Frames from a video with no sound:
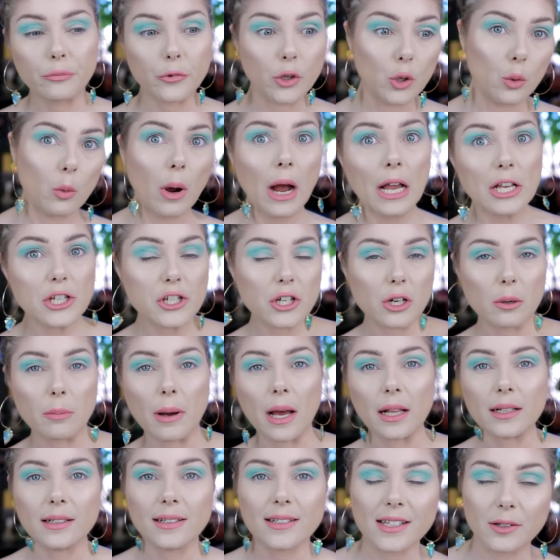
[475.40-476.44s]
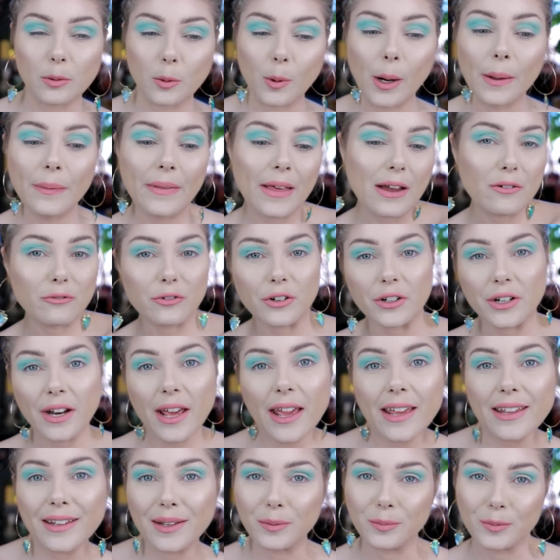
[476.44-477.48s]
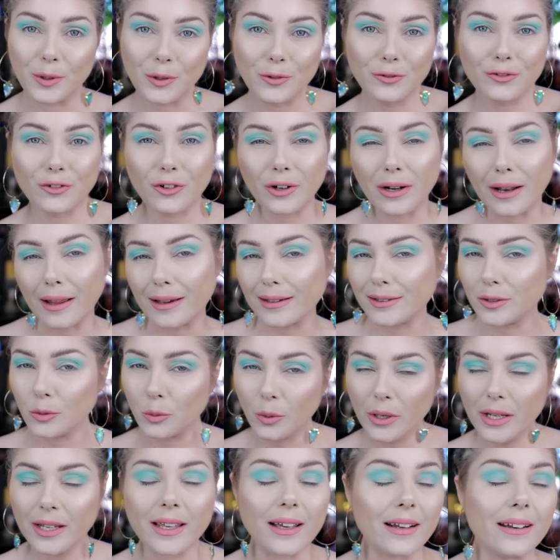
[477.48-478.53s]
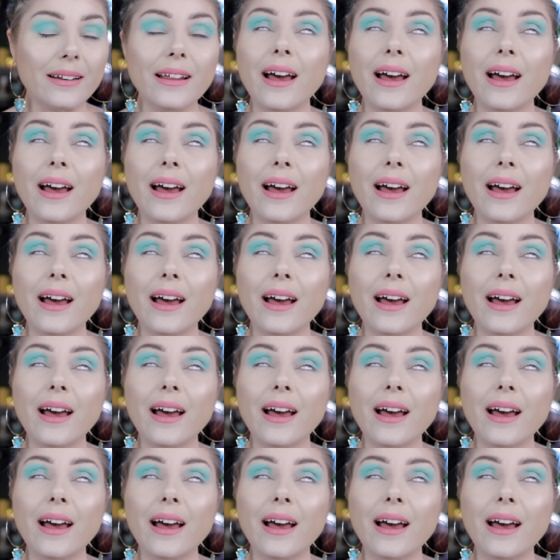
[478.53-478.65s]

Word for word: two eyeshadow palettes and one every day and one for like the weekend.